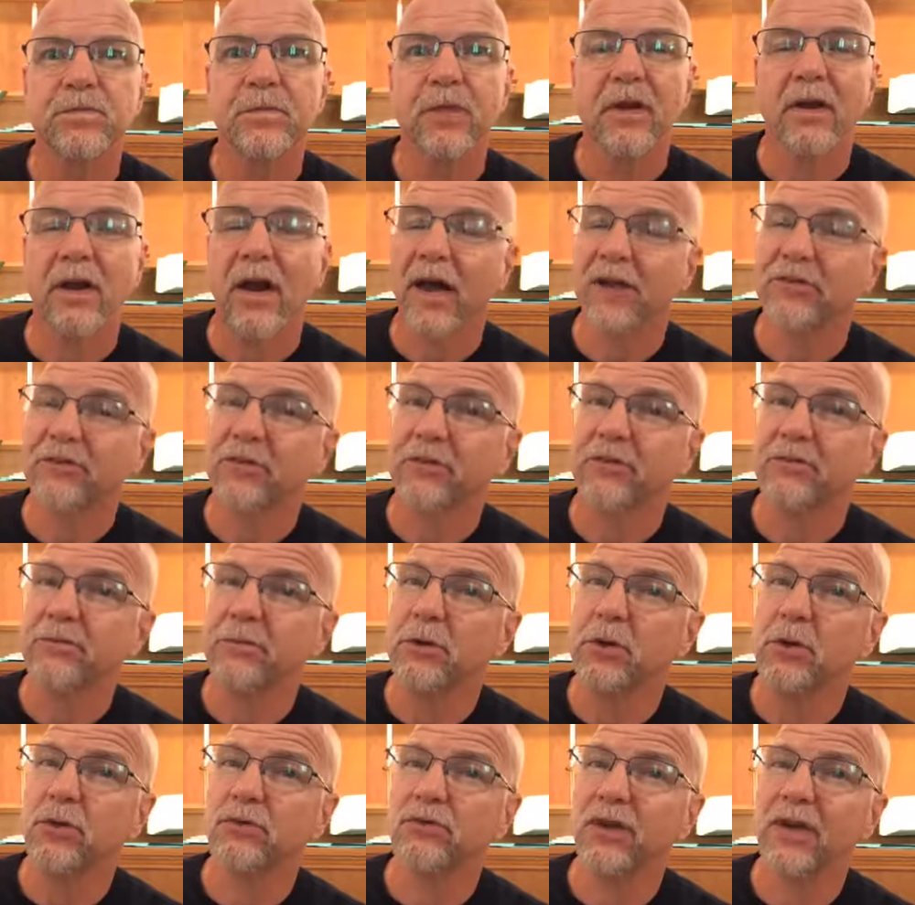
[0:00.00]
Lots of
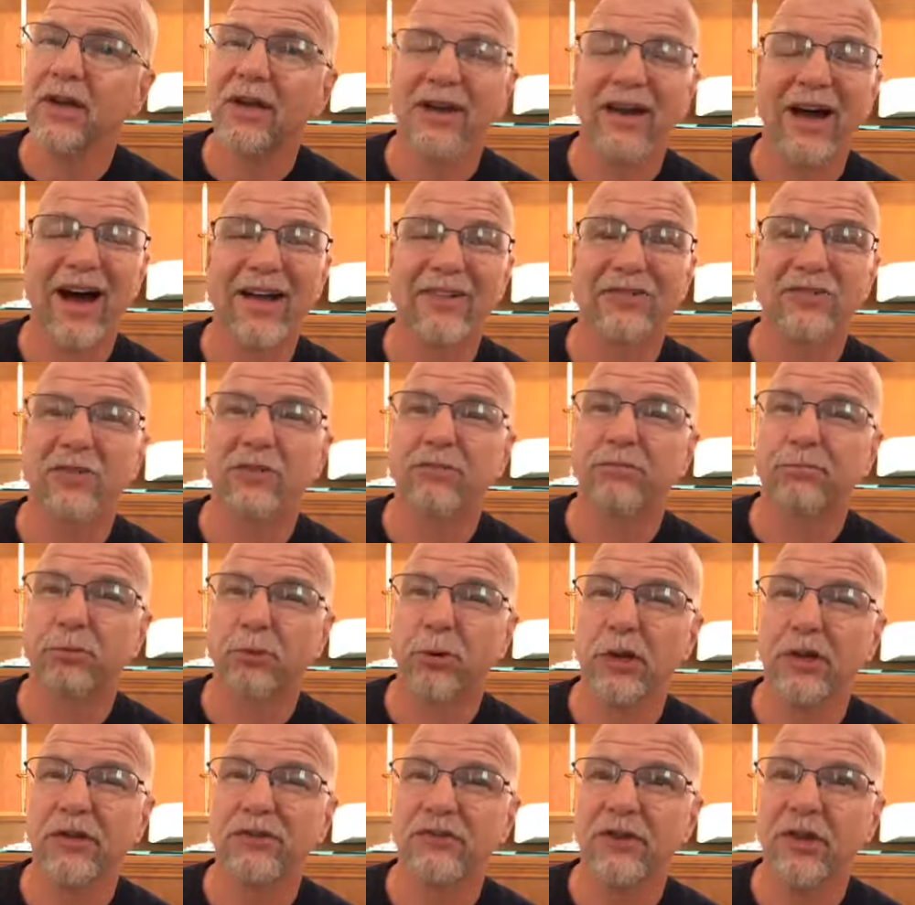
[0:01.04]
music, lots of
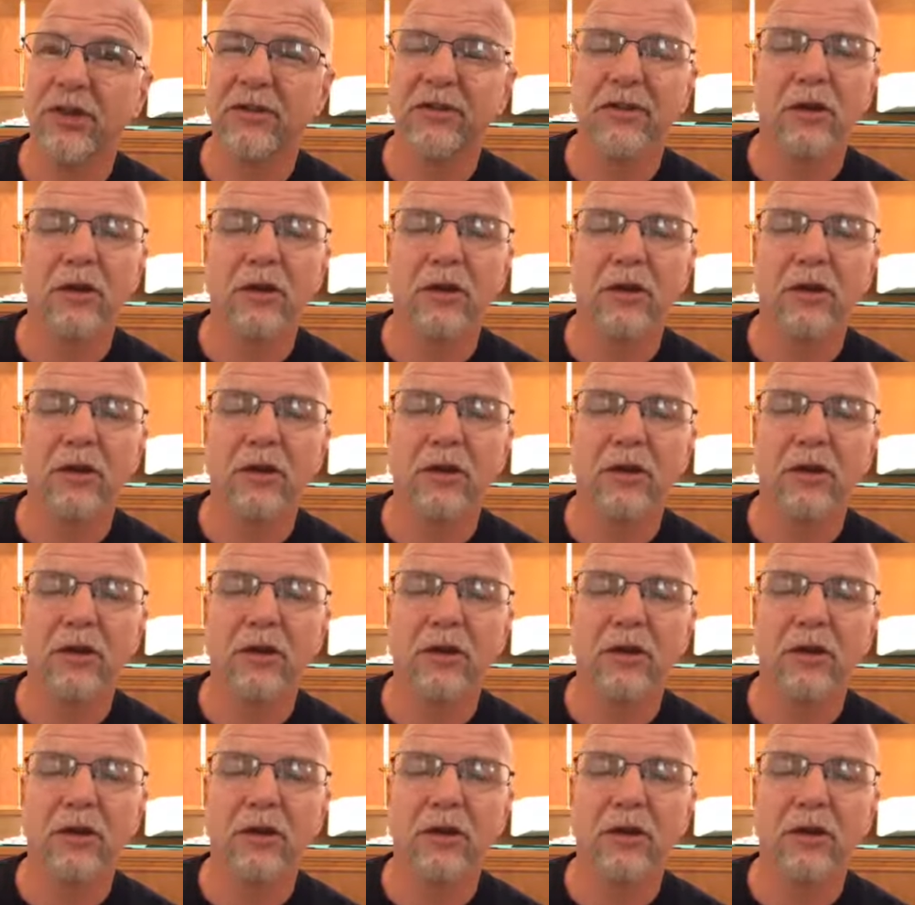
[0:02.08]
preaching,